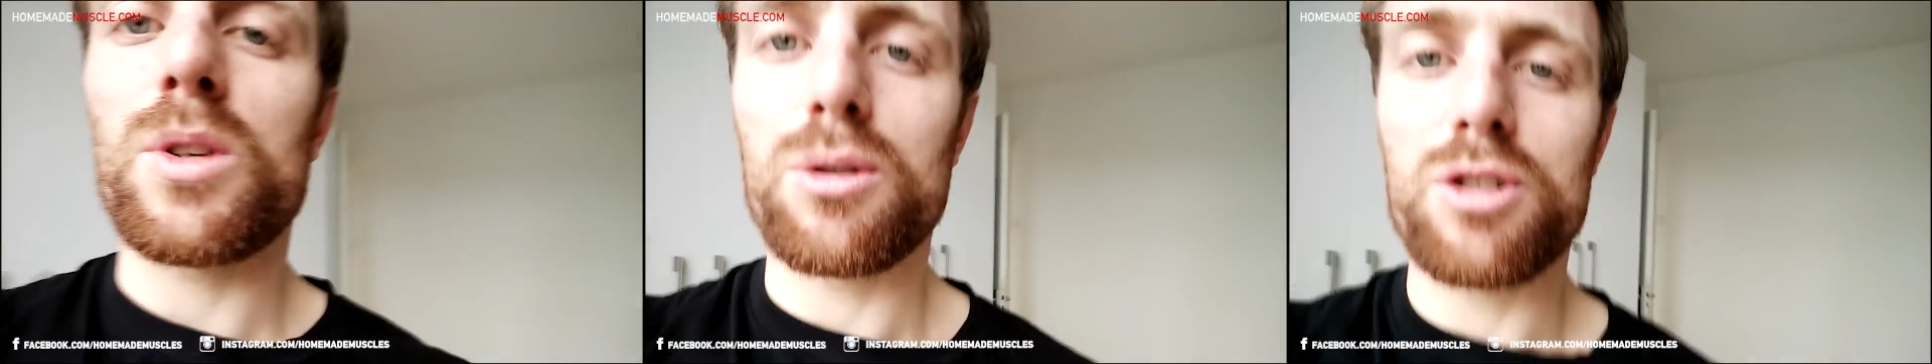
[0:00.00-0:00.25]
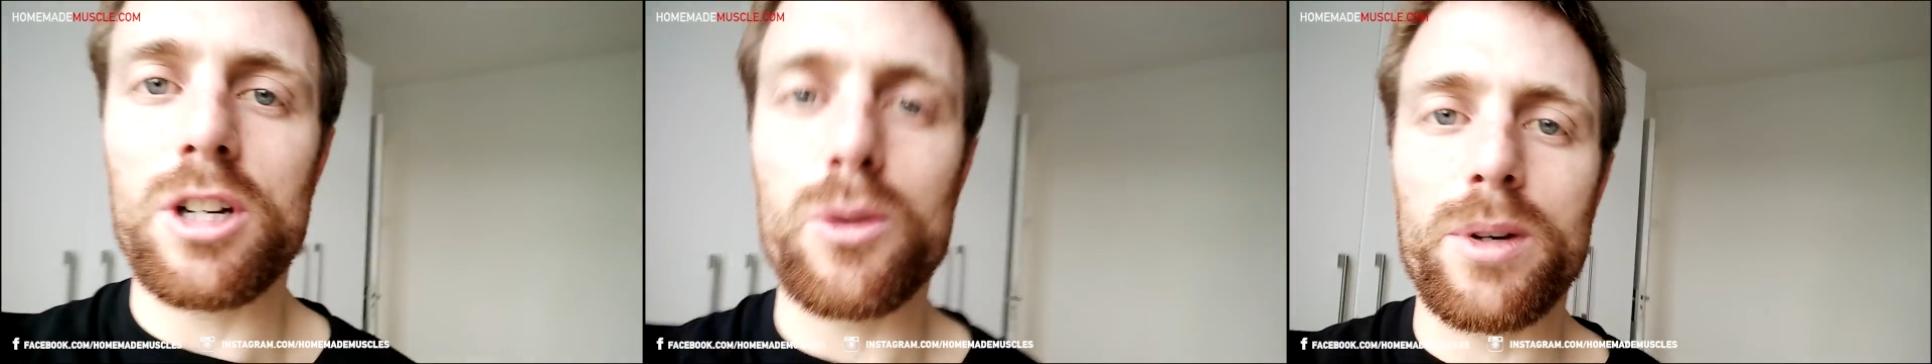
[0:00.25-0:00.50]
want to
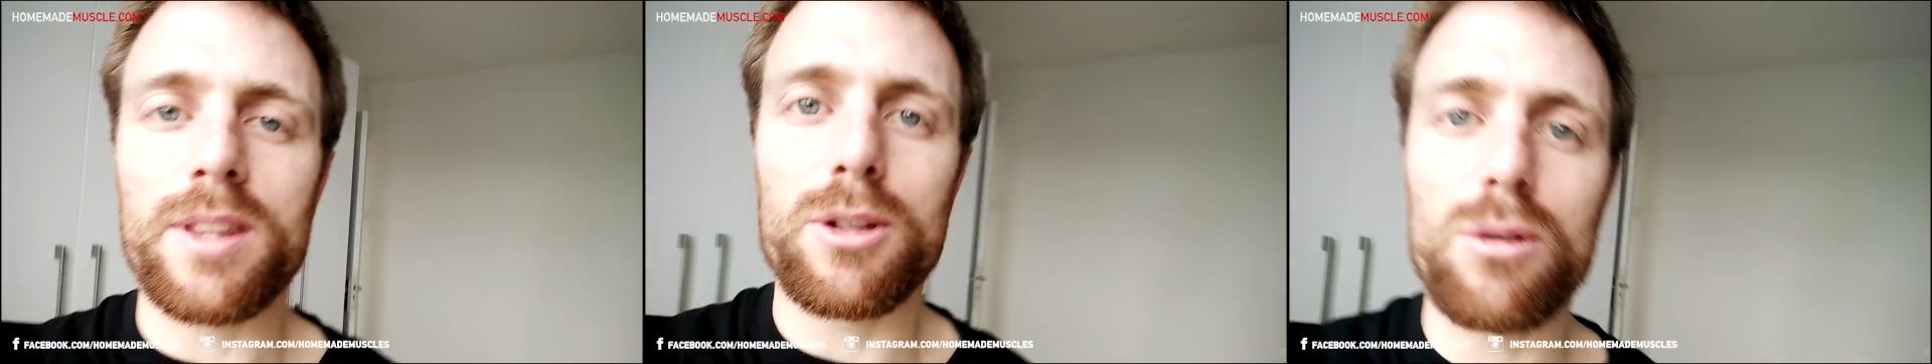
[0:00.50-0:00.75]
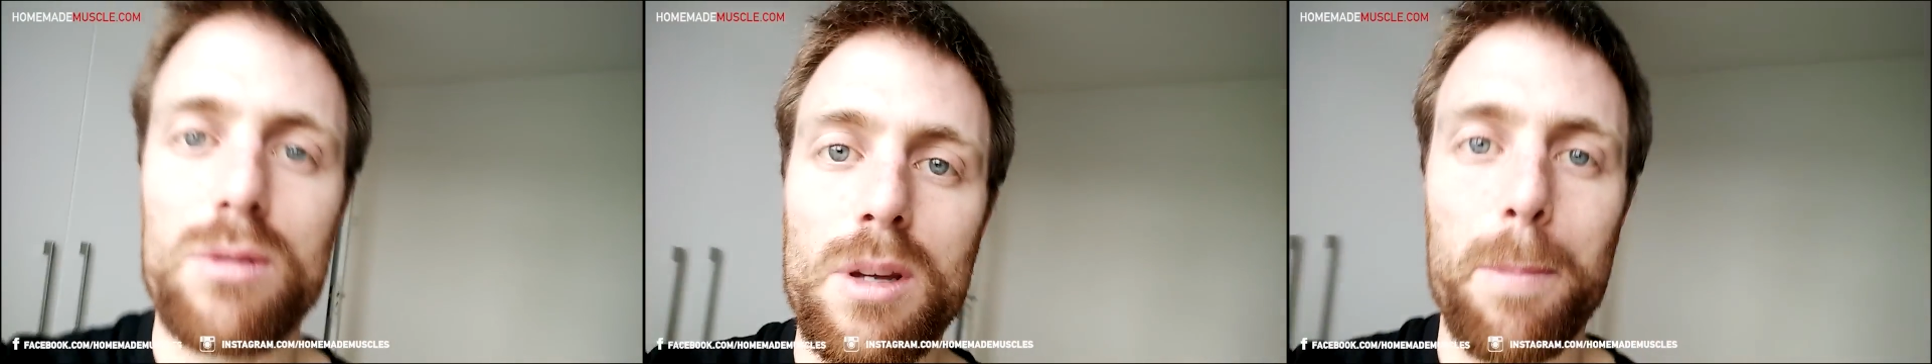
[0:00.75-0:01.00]
share with
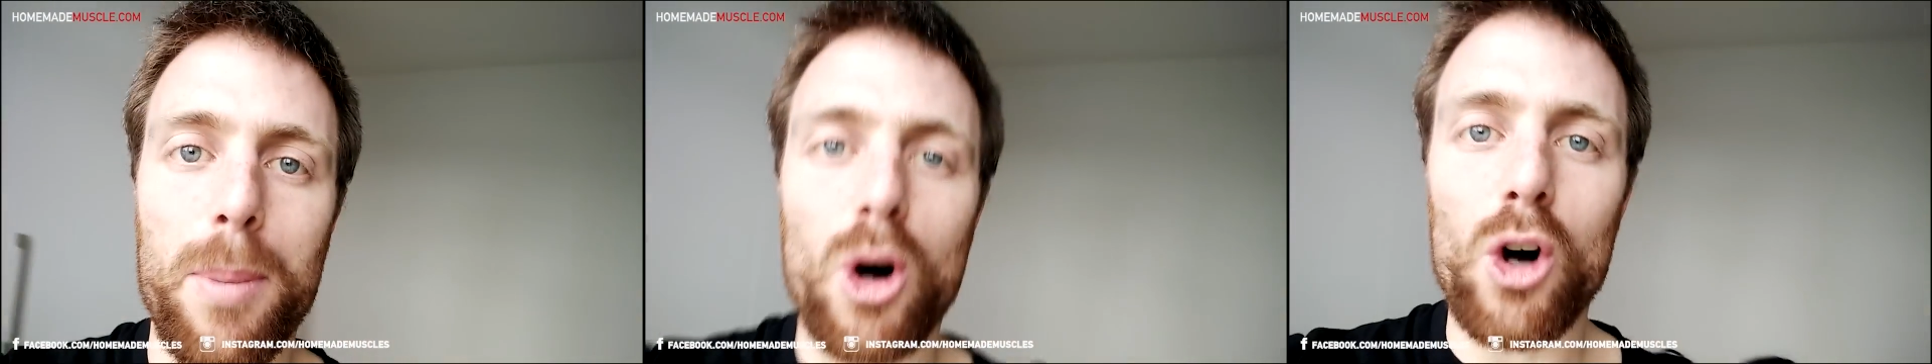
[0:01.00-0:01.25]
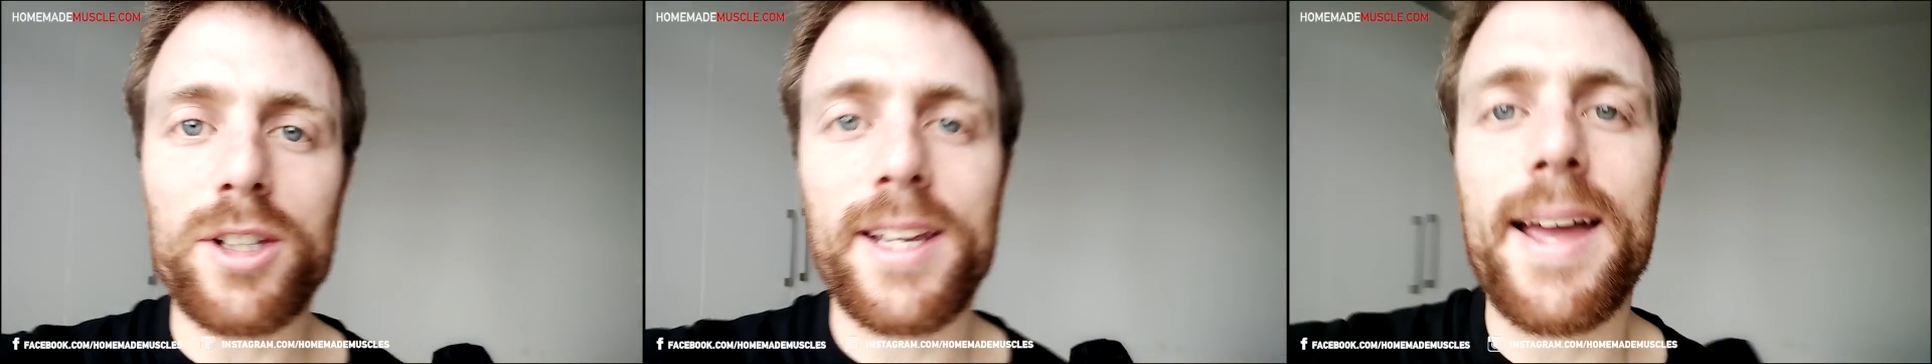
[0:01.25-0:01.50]
you the
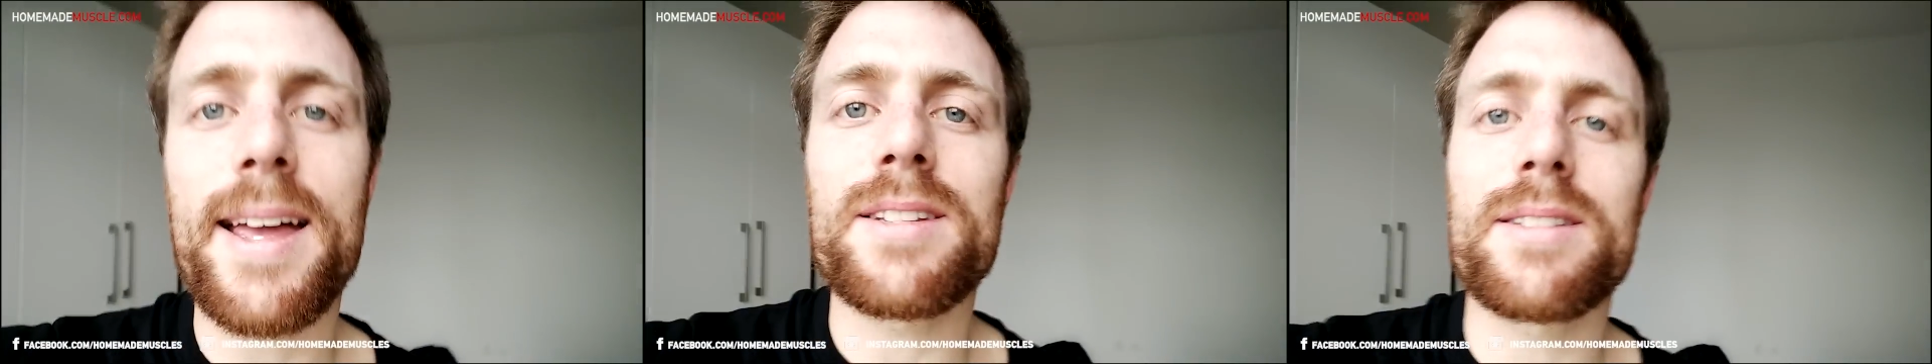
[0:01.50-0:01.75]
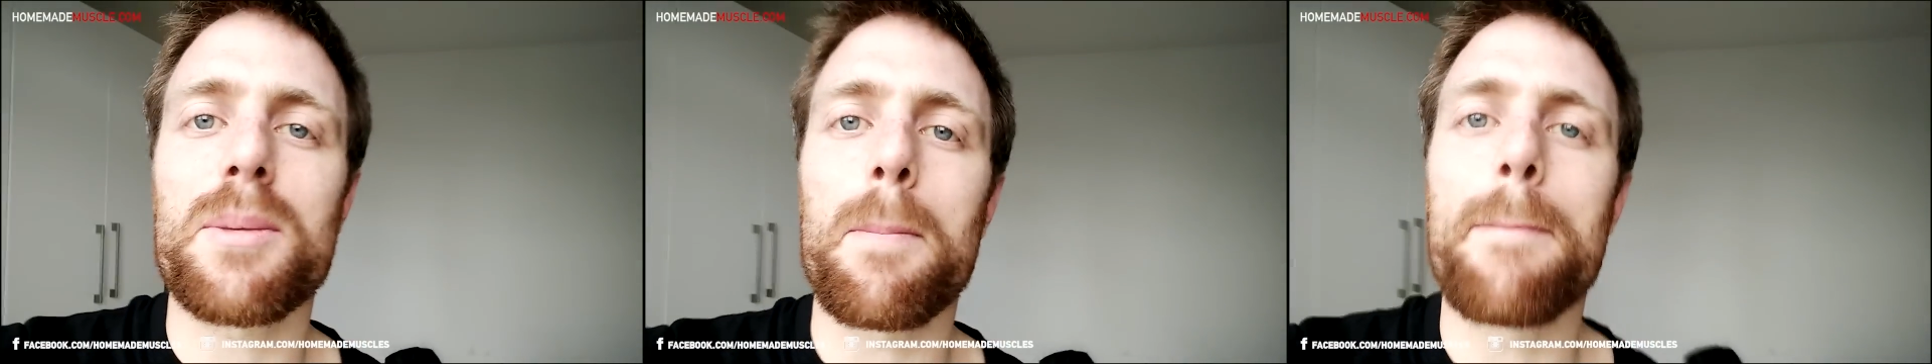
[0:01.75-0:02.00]
podcast